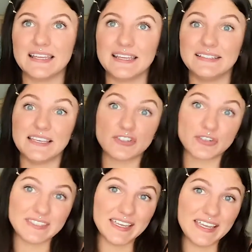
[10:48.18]
is
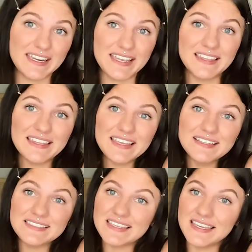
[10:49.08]
interested in
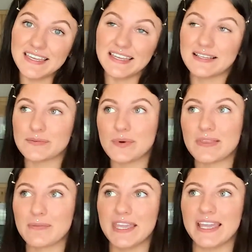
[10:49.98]
these things
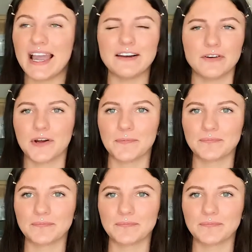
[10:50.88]
with me. I don't know,